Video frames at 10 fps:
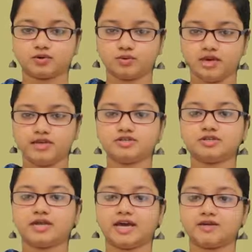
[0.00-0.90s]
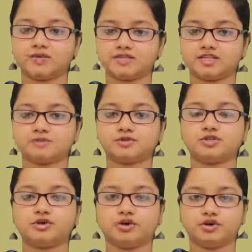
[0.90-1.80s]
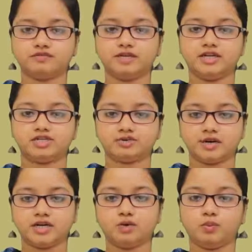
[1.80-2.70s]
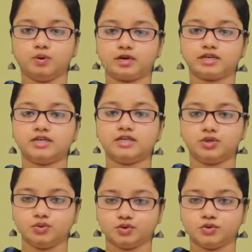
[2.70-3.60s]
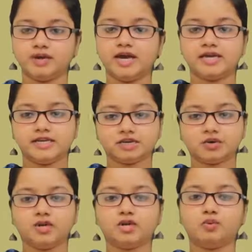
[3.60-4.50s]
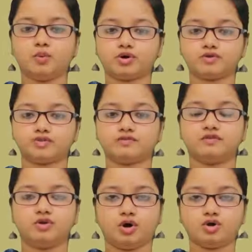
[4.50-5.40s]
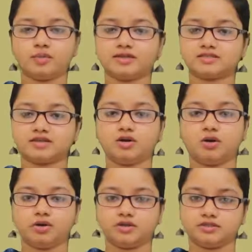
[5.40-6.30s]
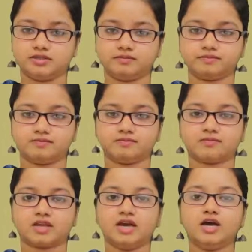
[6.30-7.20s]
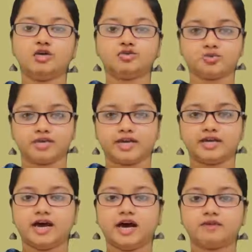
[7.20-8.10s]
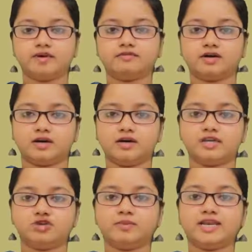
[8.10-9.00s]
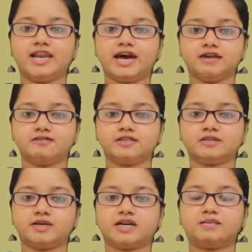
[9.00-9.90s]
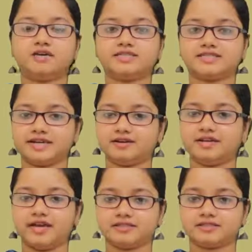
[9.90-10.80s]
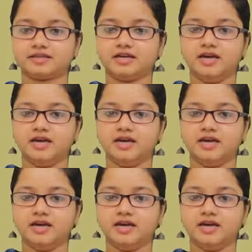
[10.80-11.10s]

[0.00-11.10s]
circulation and reception of literary work in Europe including works of non-Western origin. Today, however, human life is becoming standardized.